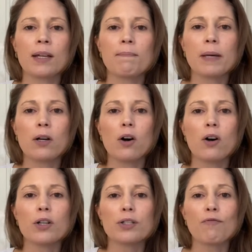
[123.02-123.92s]

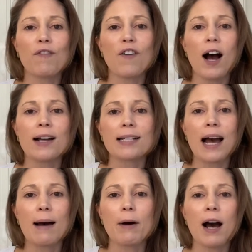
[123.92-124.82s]
because refined
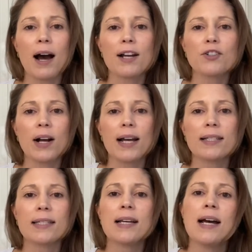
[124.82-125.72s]

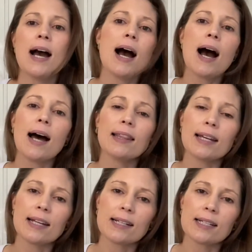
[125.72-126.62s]
carbohydrates are
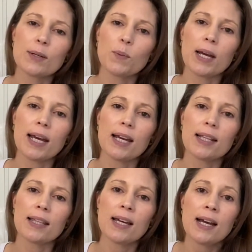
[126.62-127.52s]
linked
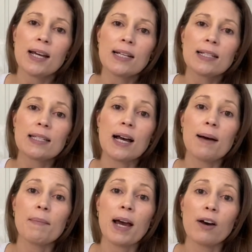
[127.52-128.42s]
with
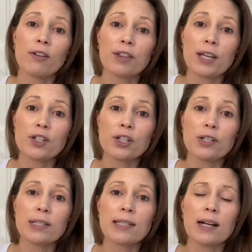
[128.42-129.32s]
some health
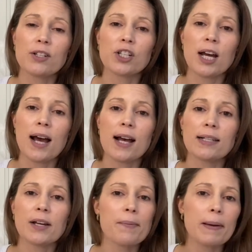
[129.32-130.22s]
issues such as
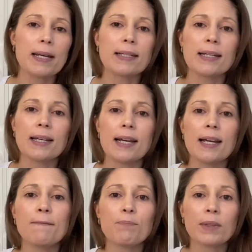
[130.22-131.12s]

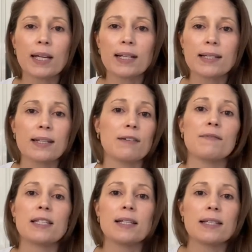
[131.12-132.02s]
obesity, insulin
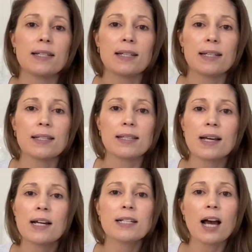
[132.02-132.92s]
resistance,
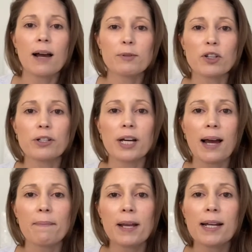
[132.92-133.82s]
type 2
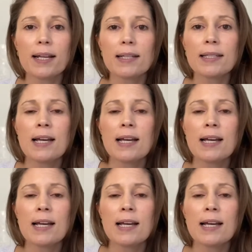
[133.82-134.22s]
diabetes,